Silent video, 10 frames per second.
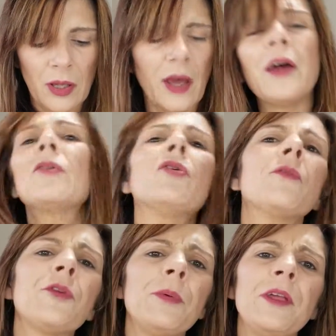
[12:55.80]
I don't know
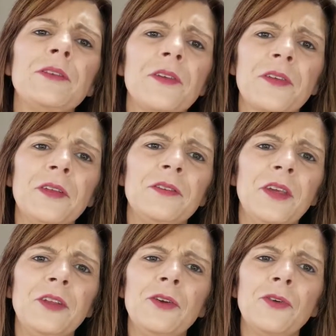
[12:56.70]
if they're being
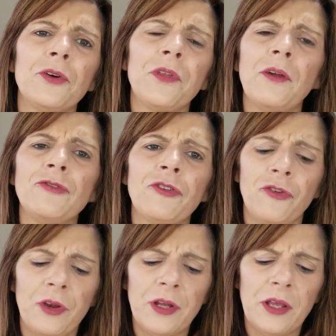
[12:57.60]
discontinued or if they're just
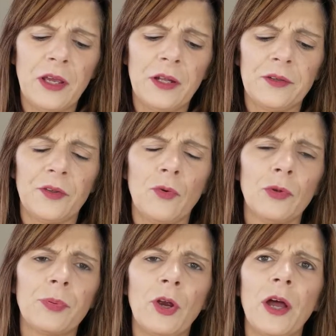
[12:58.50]
trying to get
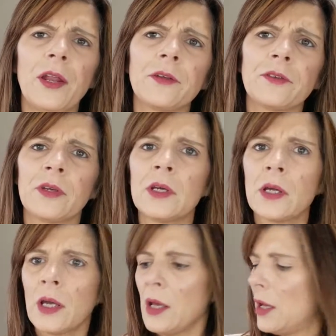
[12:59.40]
old product
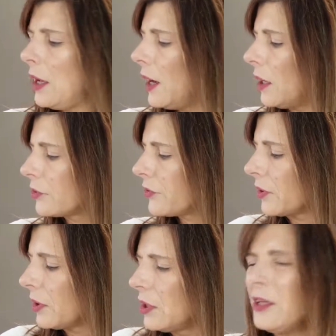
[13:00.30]
out.
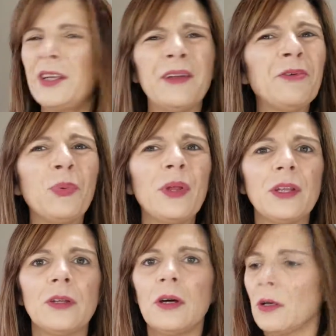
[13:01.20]
You never really
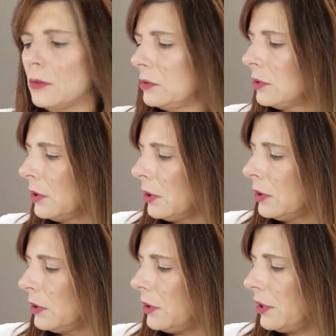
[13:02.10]
know
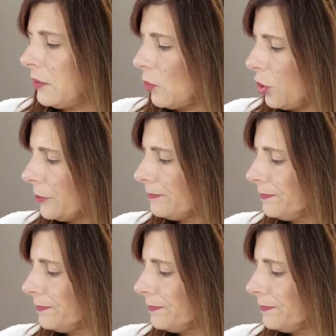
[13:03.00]
anymore.